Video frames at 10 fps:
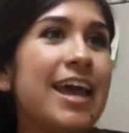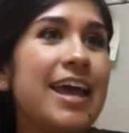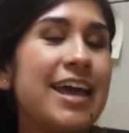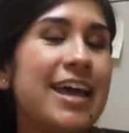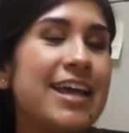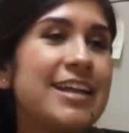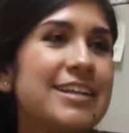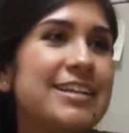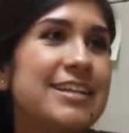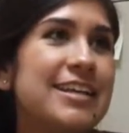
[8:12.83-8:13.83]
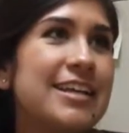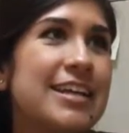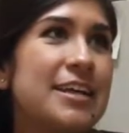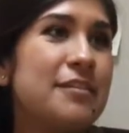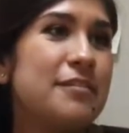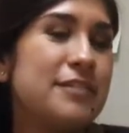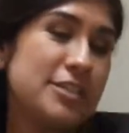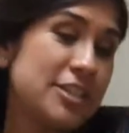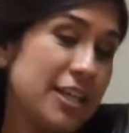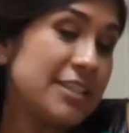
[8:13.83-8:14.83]
And
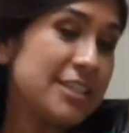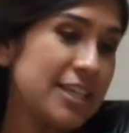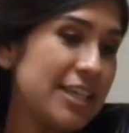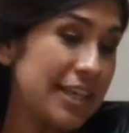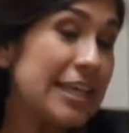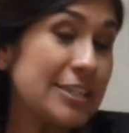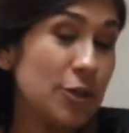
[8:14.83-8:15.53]
he